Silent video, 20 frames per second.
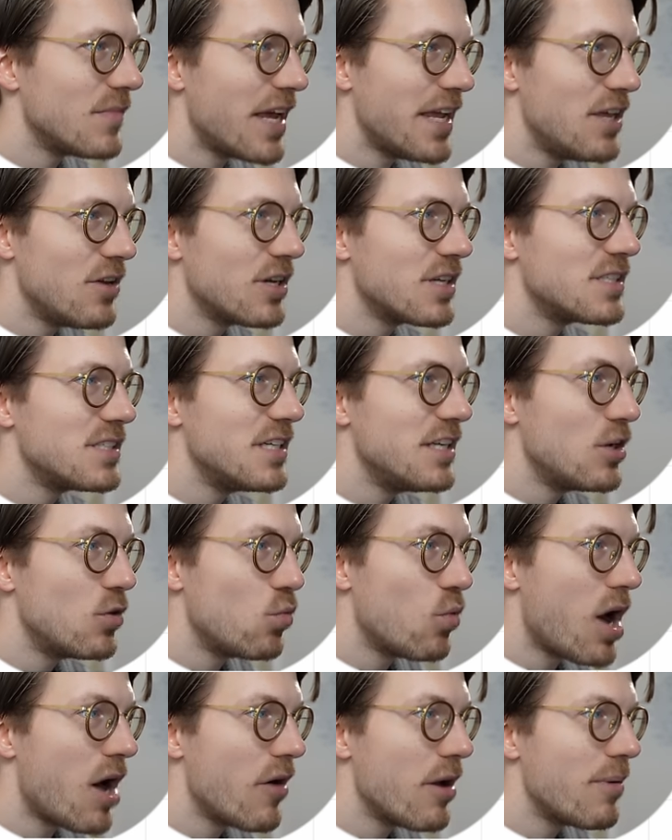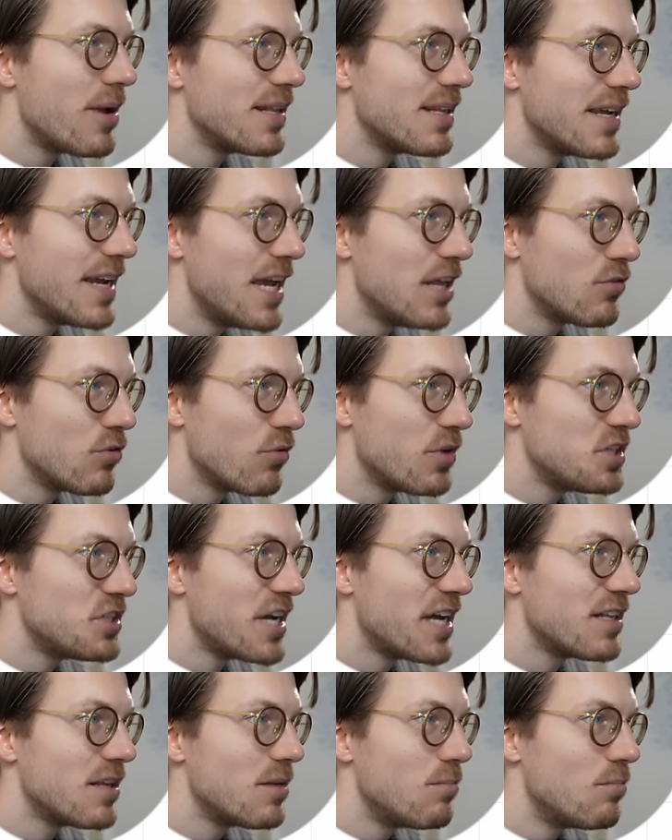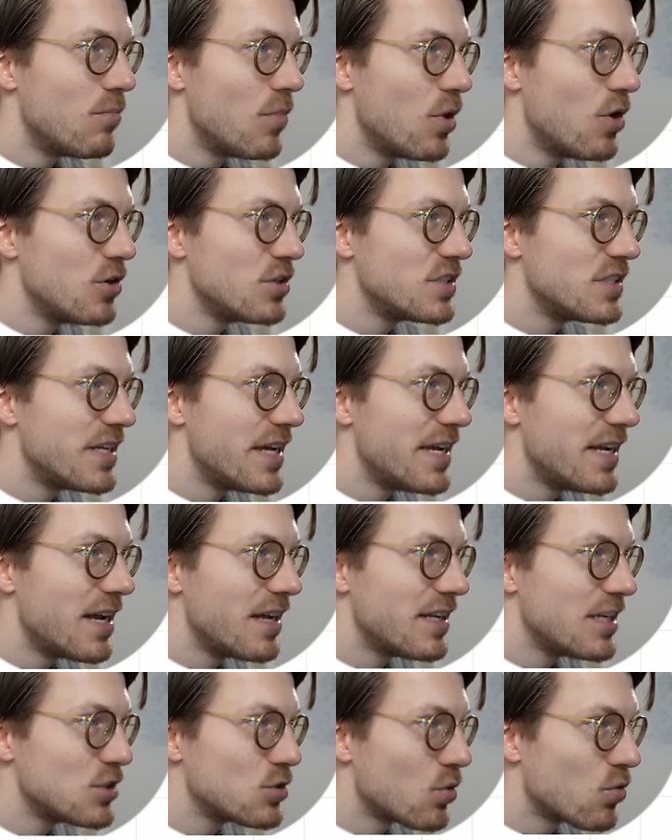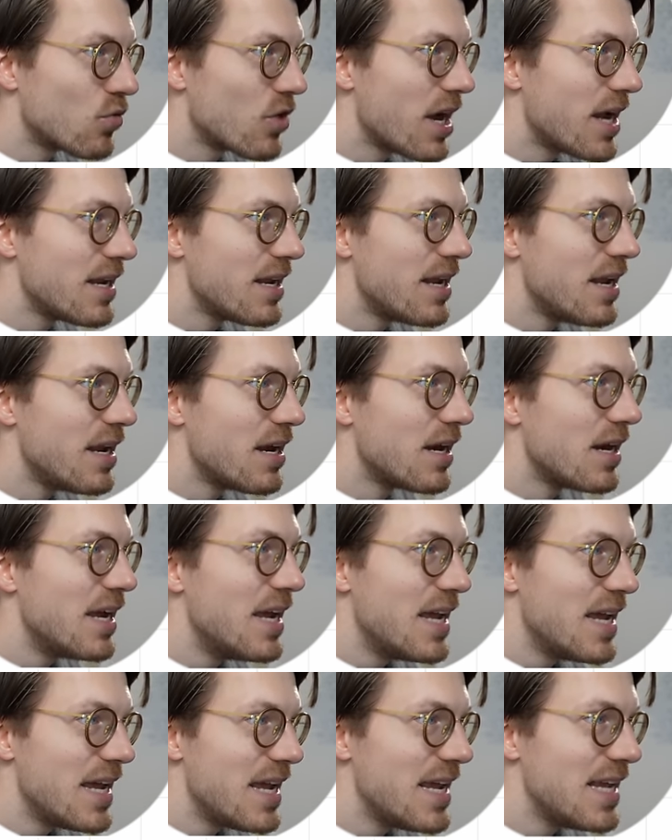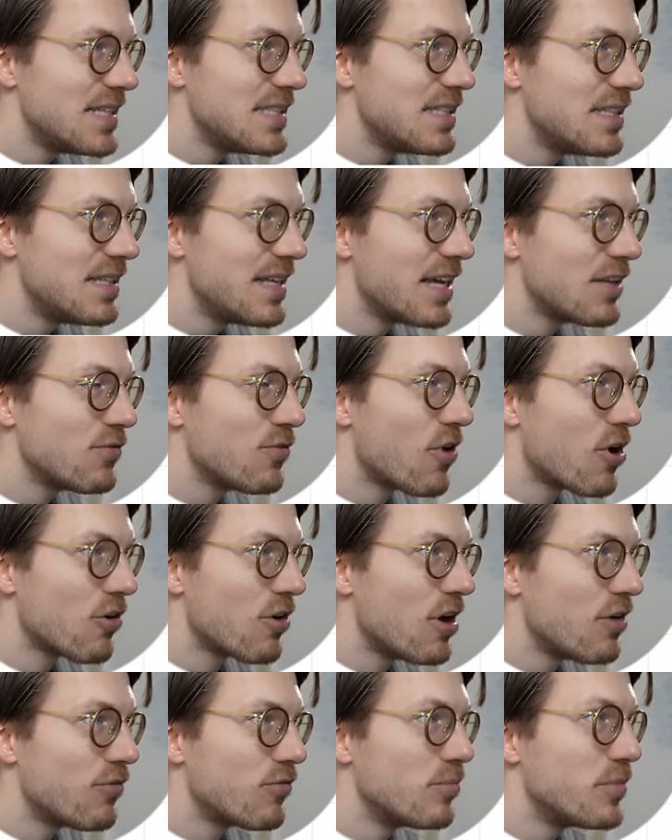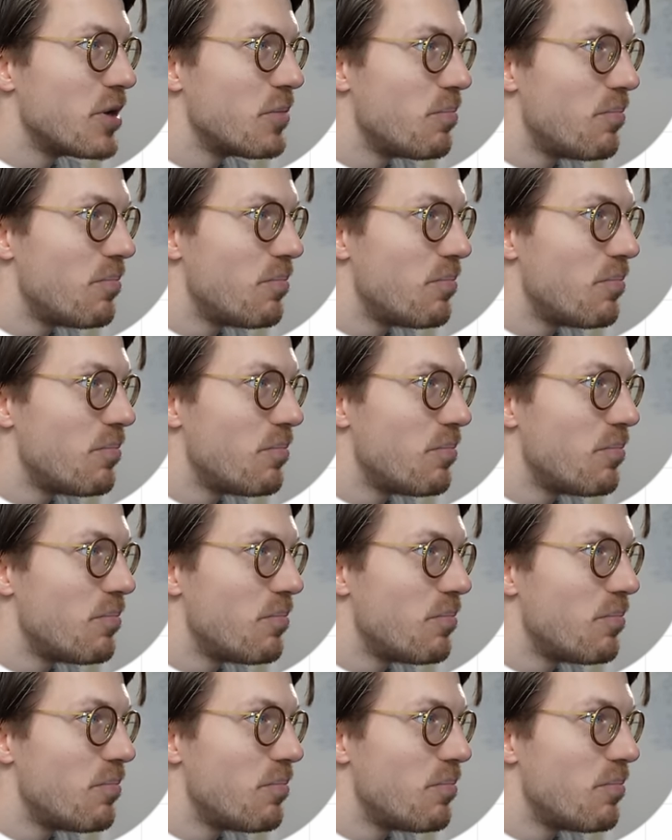And you can see the Huawei Band 8, which had the most data, this one right here, isn't that far off from the